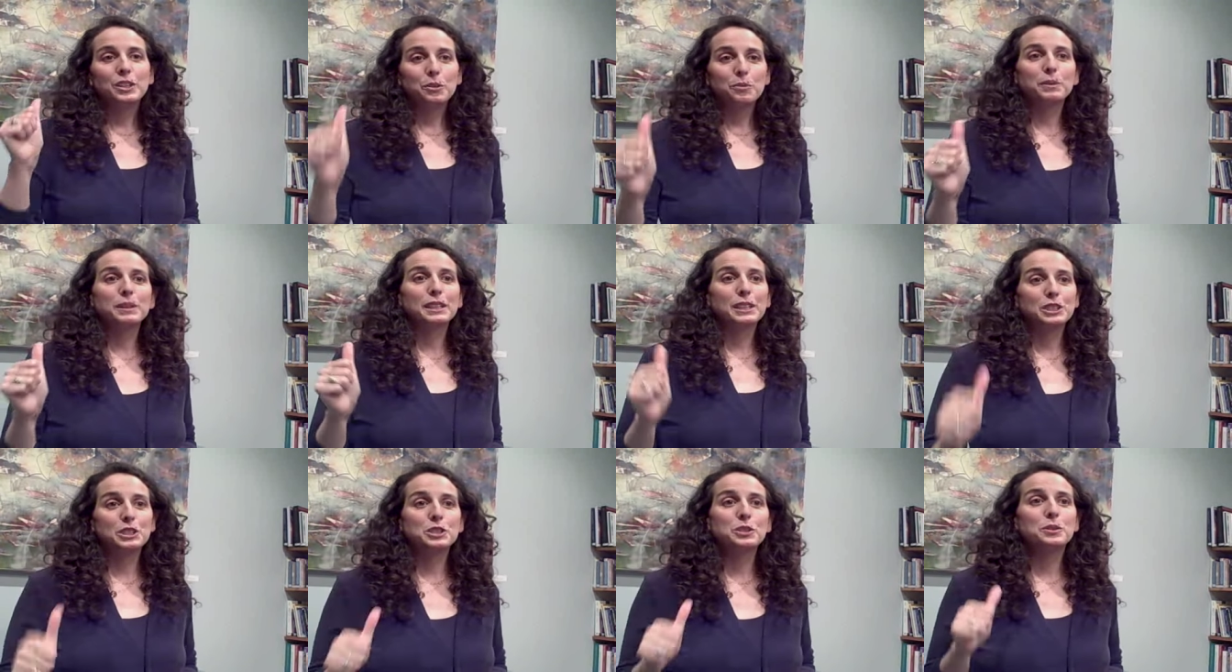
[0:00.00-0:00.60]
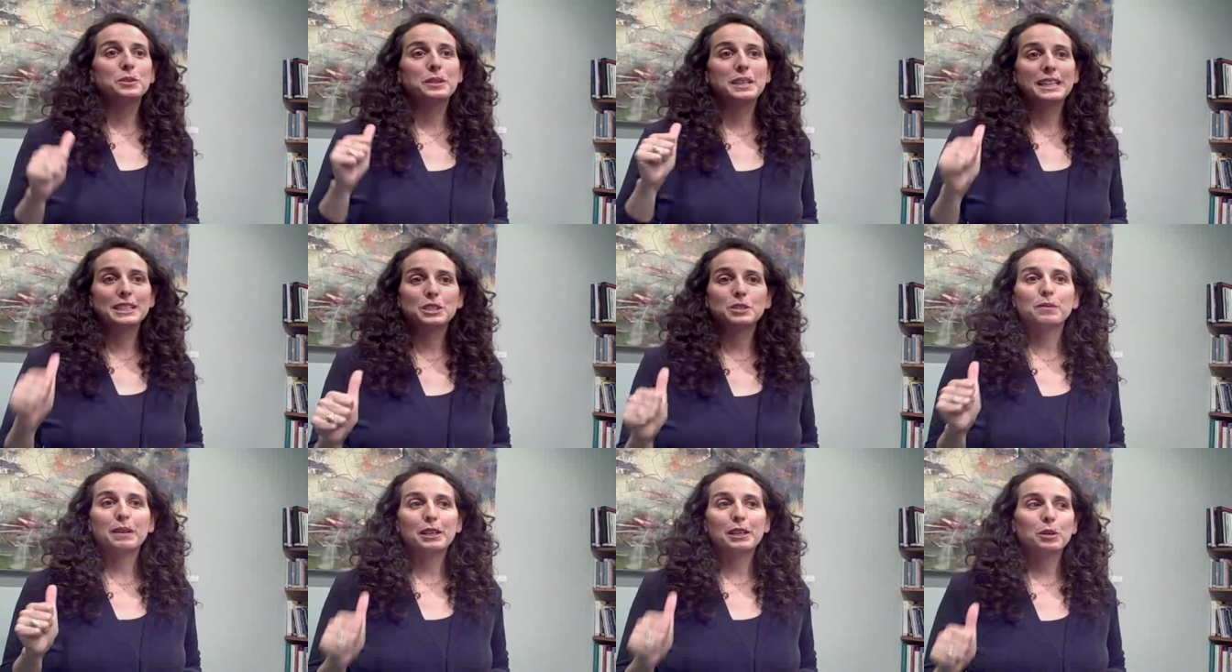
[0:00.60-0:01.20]
you really do get
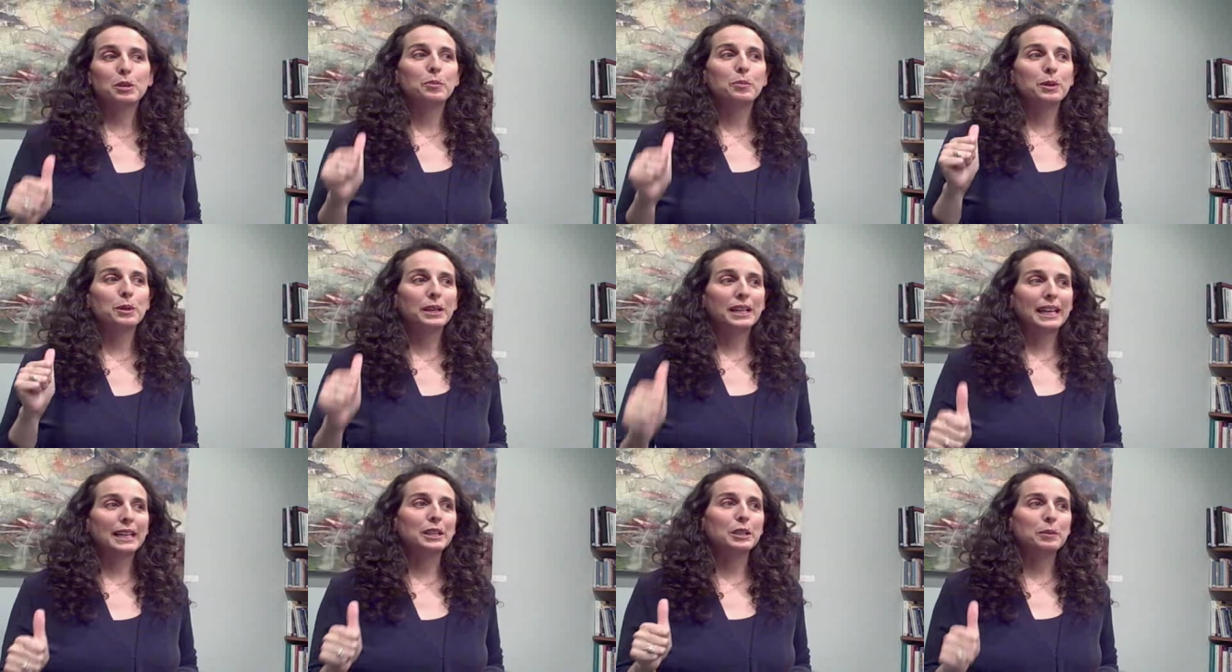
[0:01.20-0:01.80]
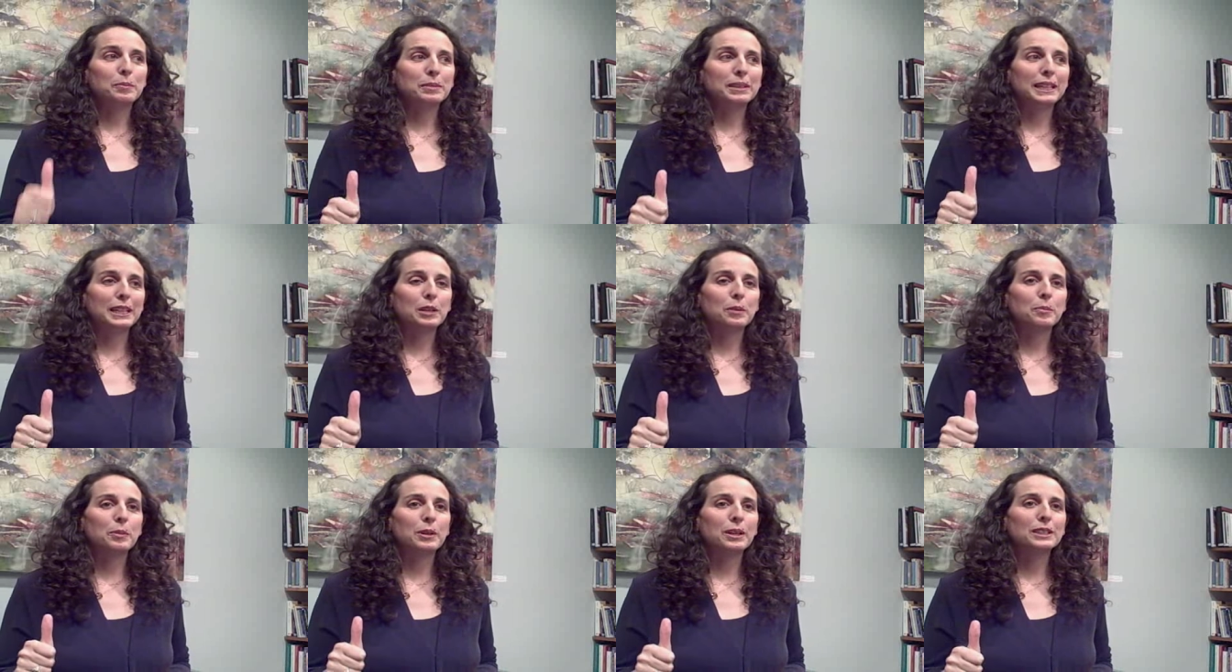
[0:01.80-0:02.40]
to write your book and complete
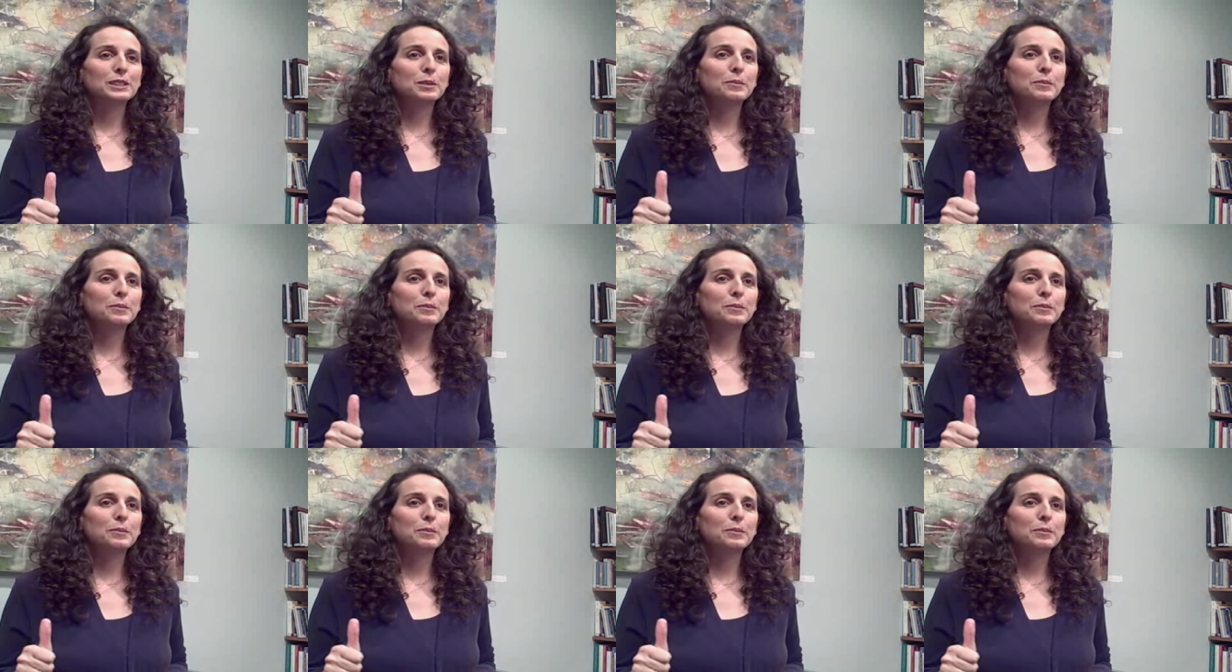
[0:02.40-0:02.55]
your book.